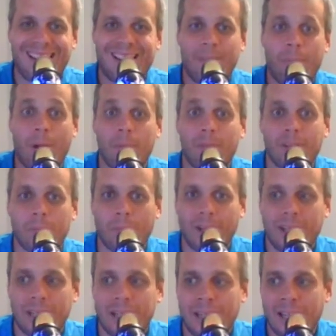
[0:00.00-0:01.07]
public
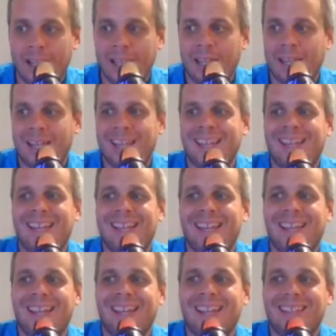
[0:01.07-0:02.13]
money,
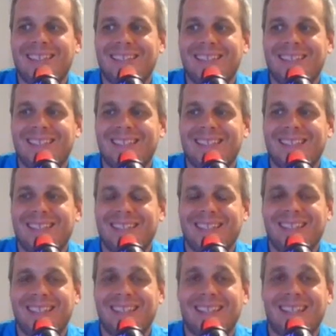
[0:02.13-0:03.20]
it
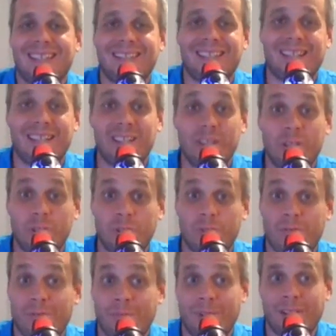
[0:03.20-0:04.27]
is at least used
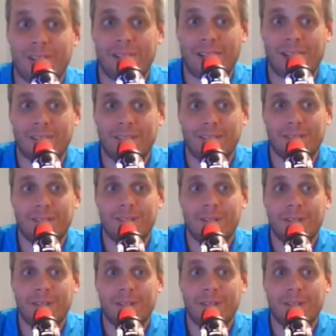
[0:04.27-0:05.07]
for paying taxes.